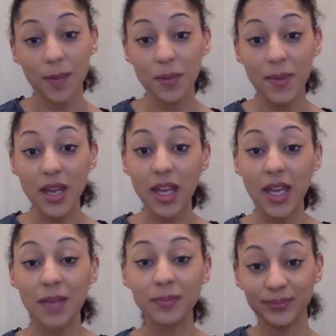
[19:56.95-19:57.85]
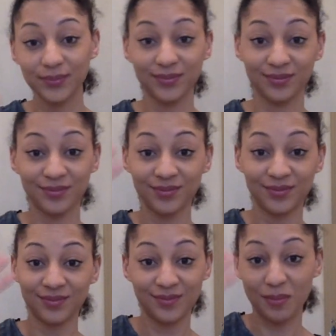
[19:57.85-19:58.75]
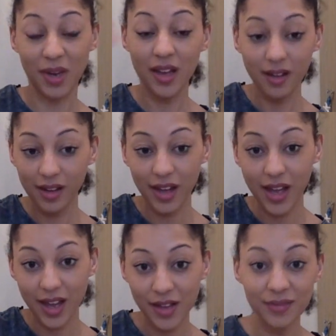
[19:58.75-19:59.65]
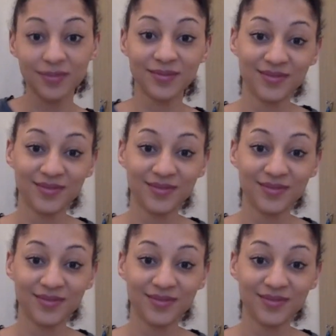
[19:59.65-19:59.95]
Happy making! Bye!